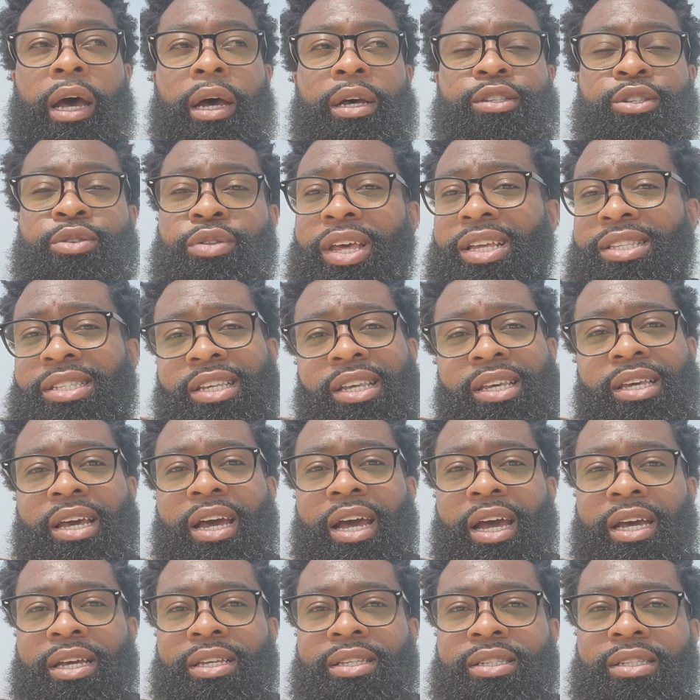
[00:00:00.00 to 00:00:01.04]
So that's it,
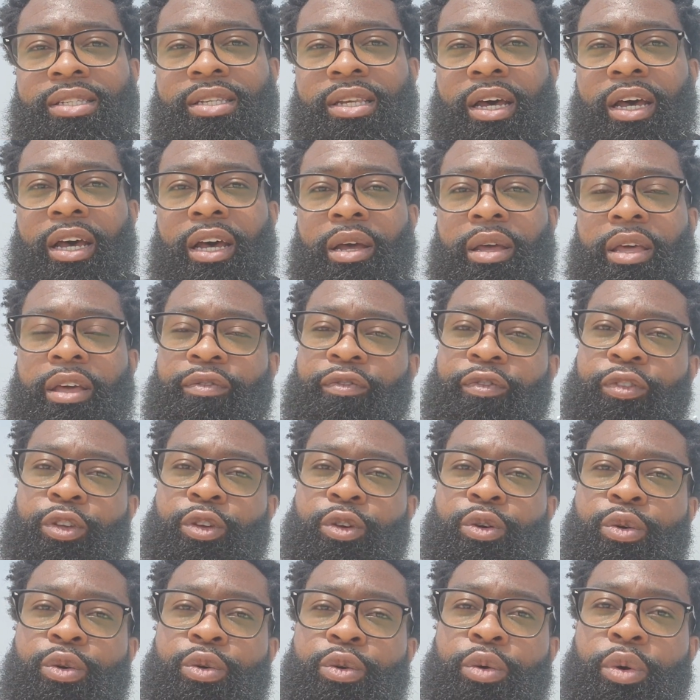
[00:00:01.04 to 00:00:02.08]
guys. If
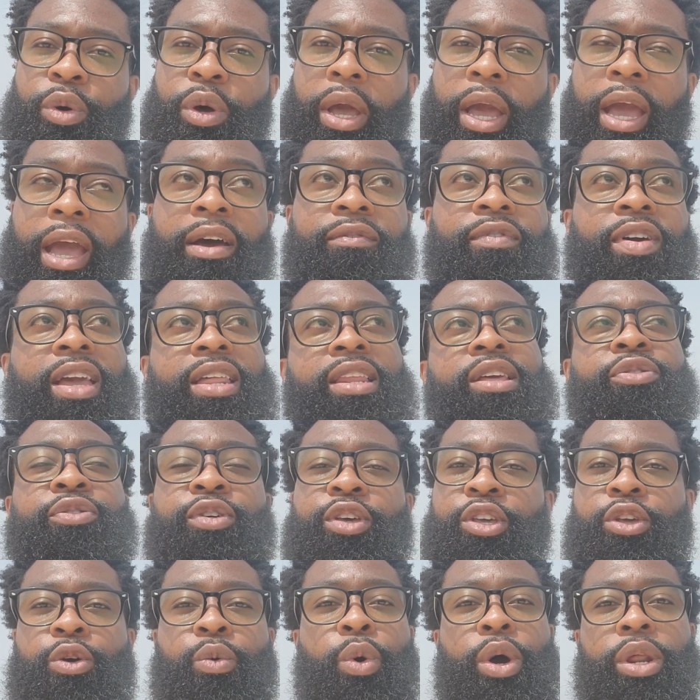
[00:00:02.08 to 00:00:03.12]
you have
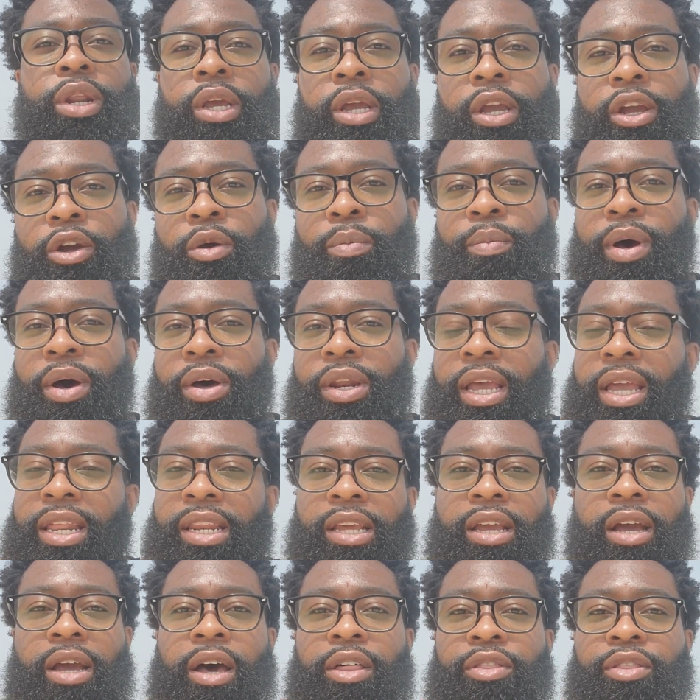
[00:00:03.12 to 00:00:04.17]
anything you want to hear about,
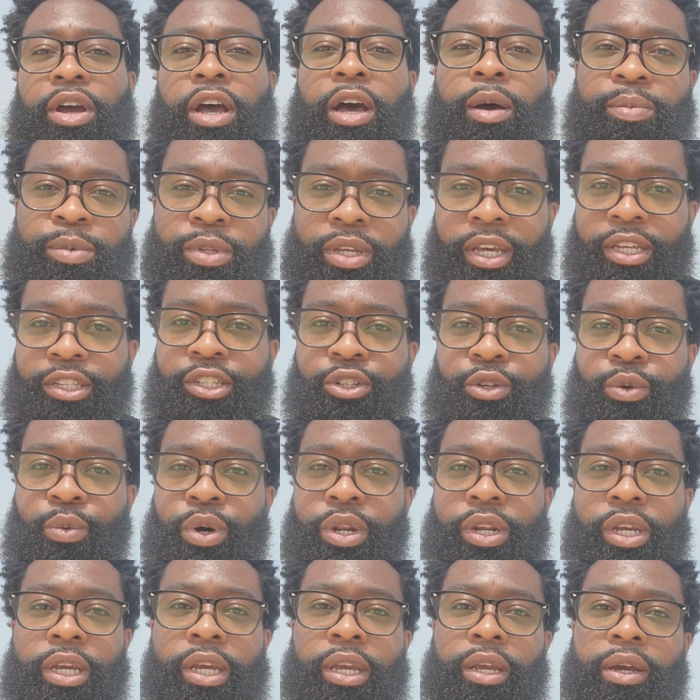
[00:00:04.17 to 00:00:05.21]
any other updates you
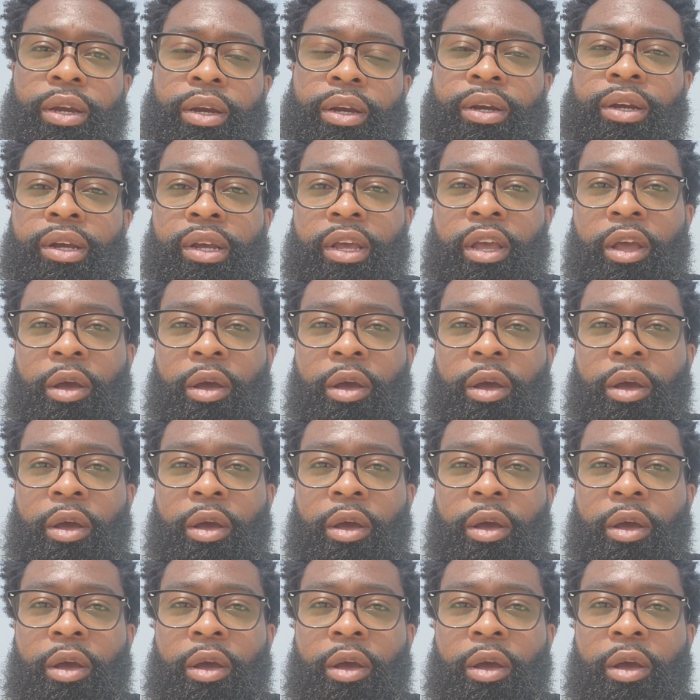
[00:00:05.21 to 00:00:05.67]
want to hear,